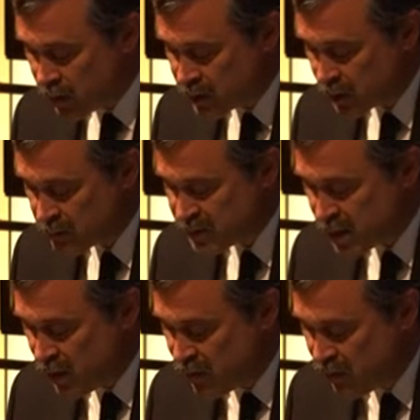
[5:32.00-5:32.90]
in terms
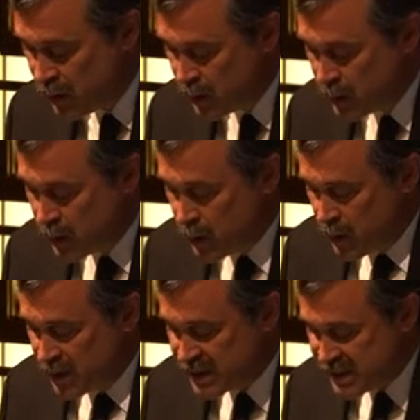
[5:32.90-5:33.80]
of
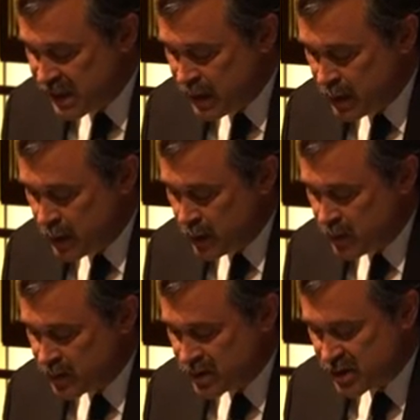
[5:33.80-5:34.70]
saying
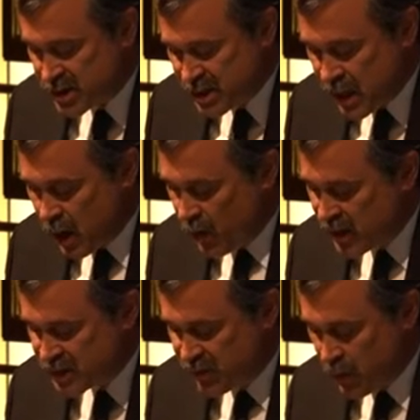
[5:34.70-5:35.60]
CRA
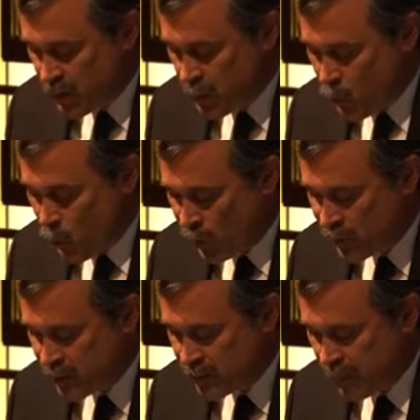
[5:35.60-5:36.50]
is very
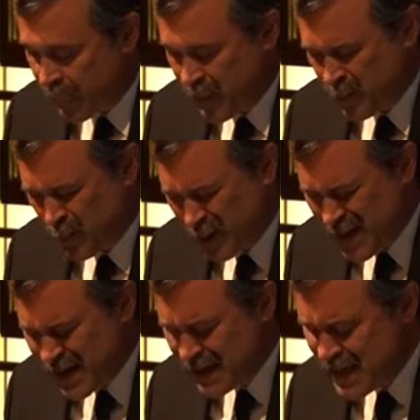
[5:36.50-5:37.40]
important, but
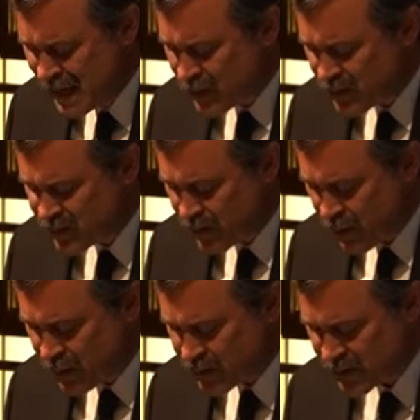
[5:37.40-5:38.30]
then again, there's
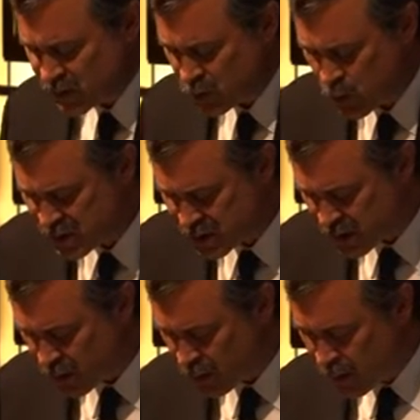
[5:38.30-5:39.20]
a twist
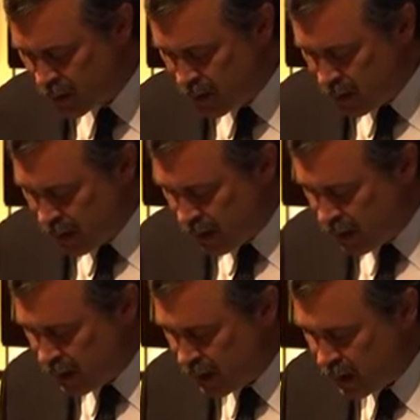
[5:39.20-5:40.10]
in here,
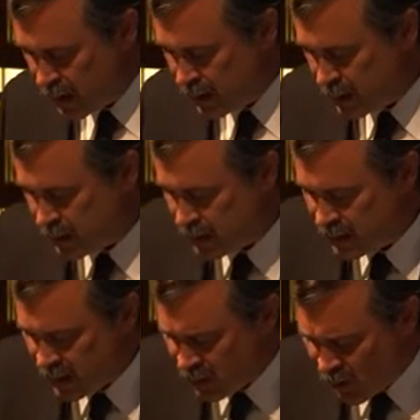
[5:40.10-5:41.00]
and he
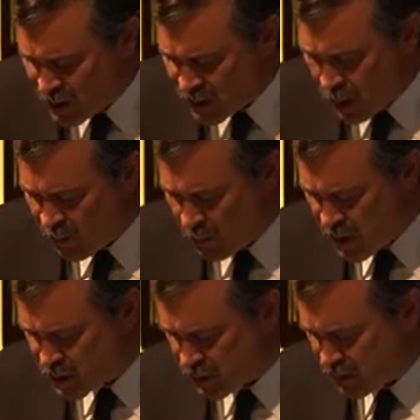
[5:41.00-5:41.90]
did a great job of
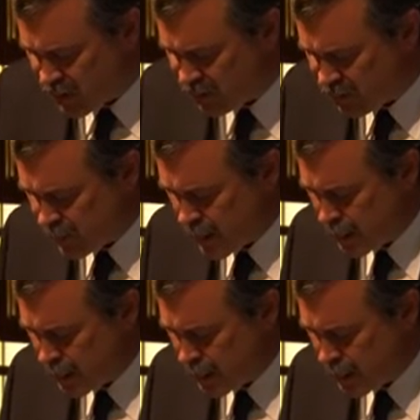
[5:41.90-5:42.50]
mentioning this.